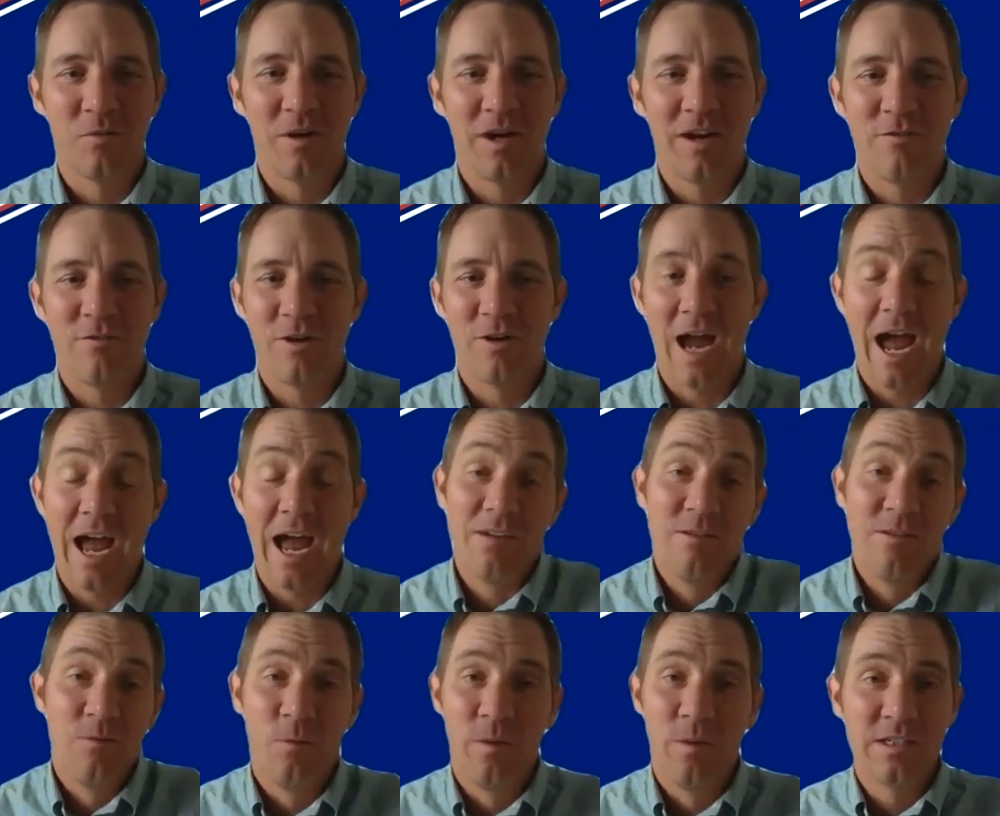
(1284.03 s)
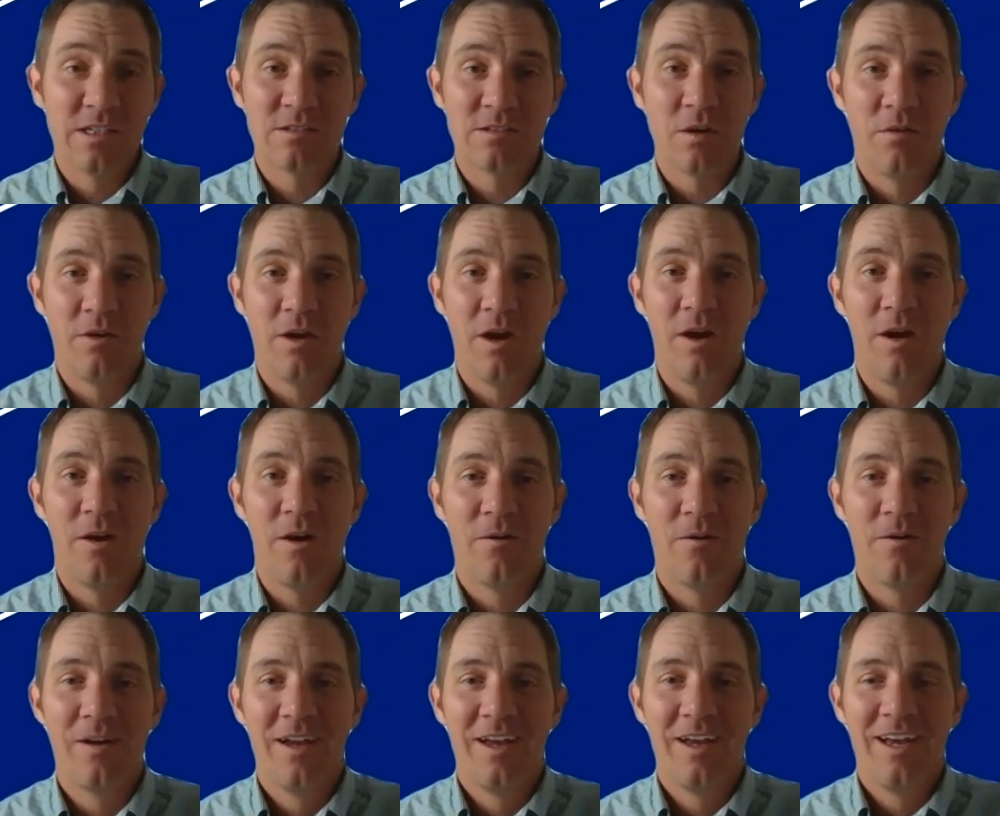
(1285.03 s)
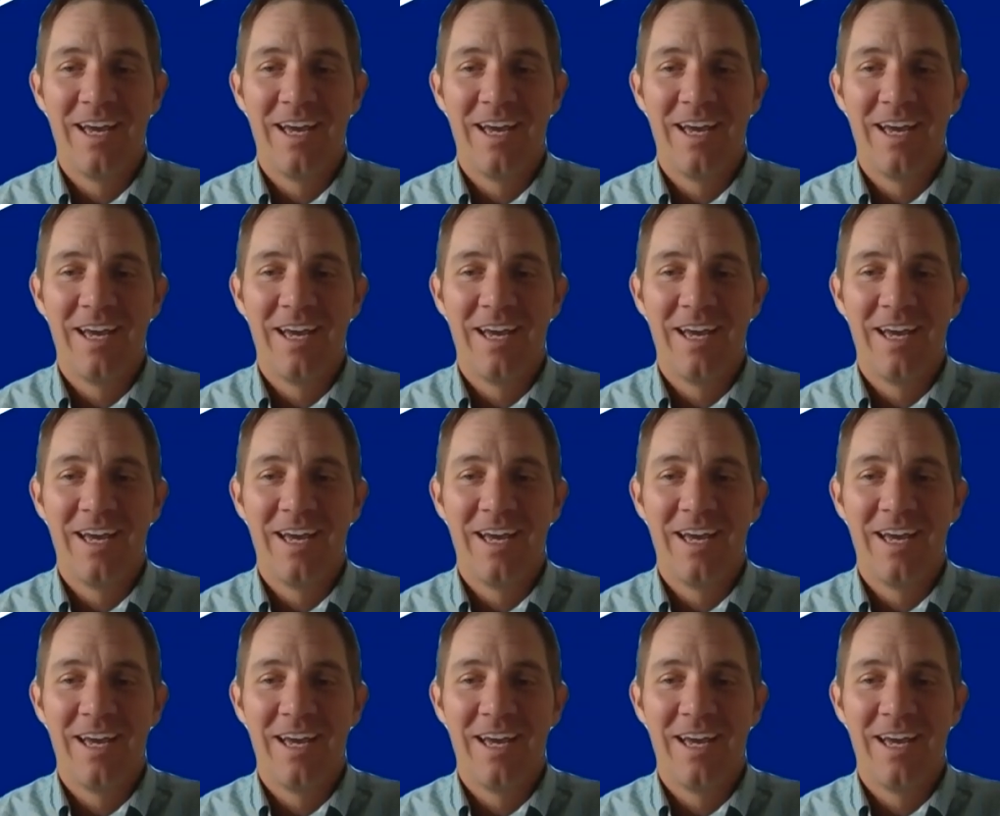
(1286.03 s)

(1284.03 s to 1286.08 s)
whatever, we just don't know.